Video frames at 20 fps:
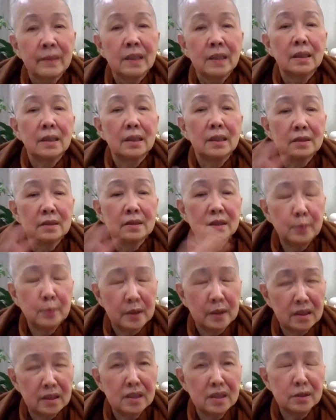This
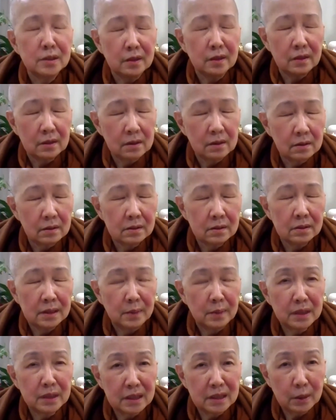body is not
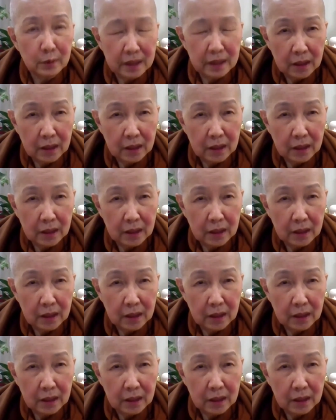something that we can